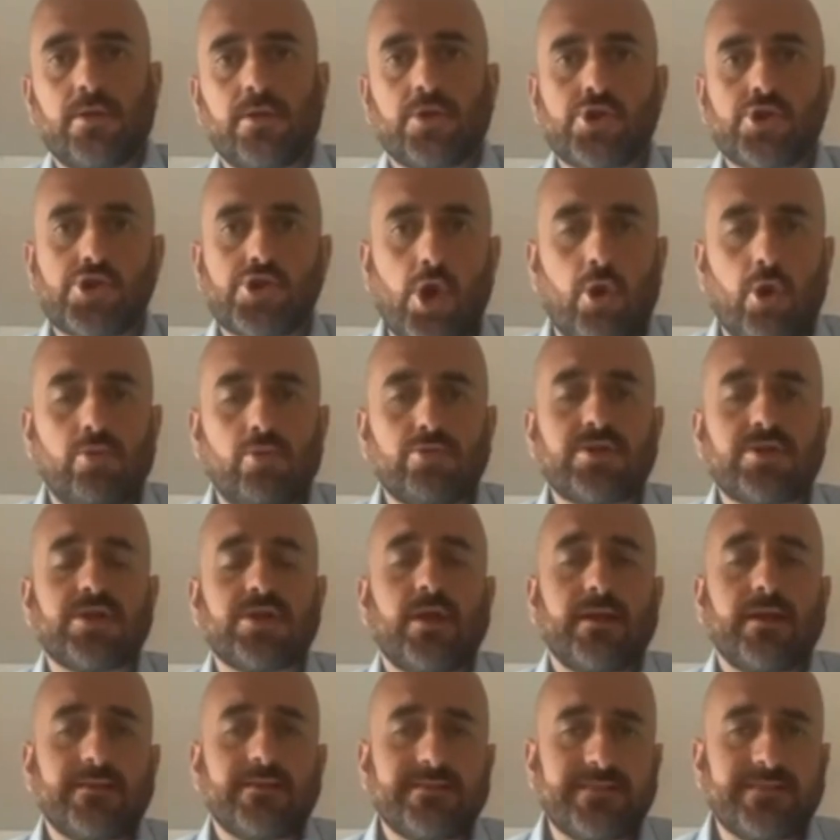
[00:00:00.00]
shows
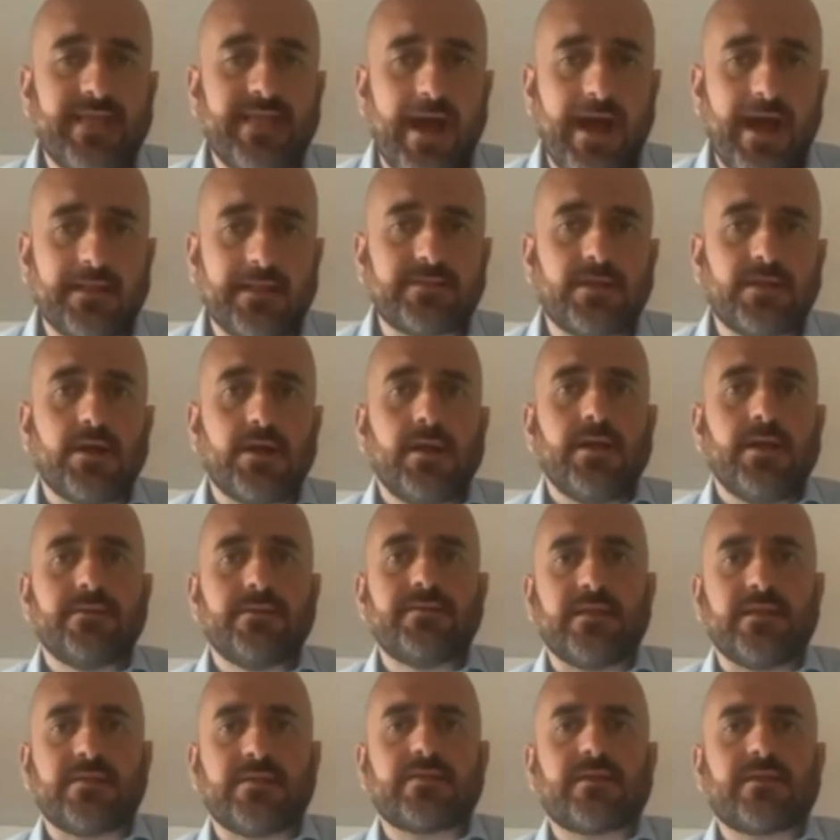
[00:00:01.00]
that
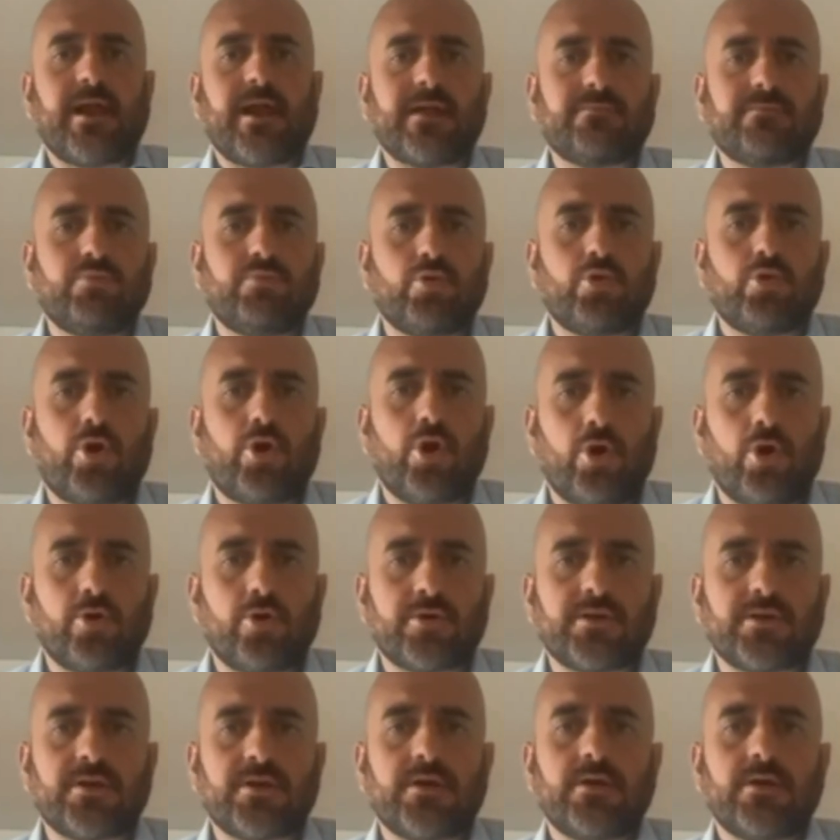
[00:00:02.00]
the Strasbourg
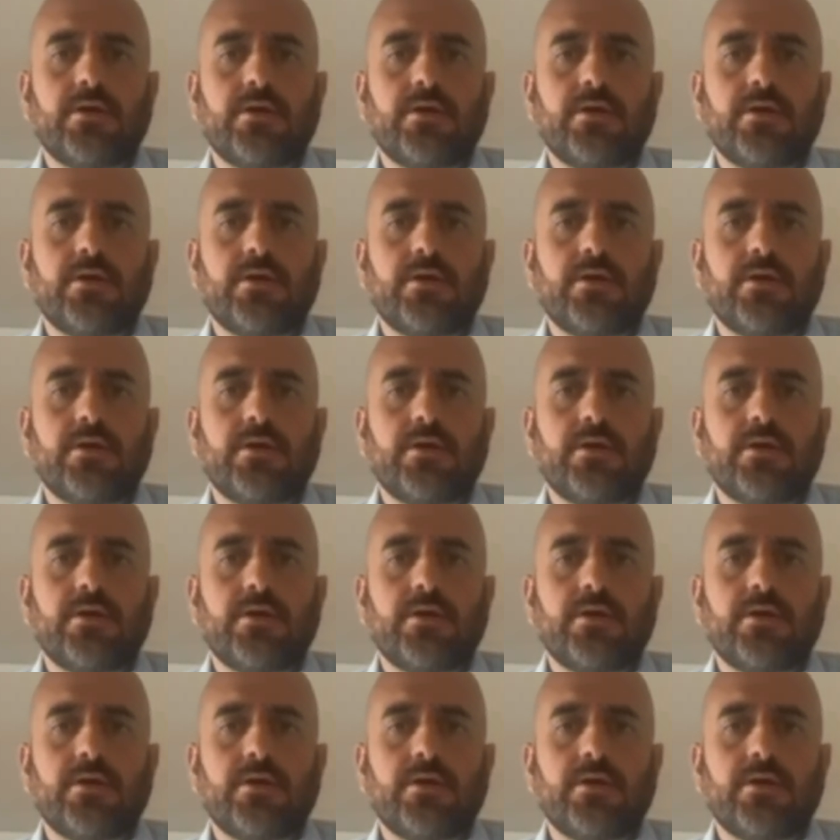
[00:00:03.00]
Court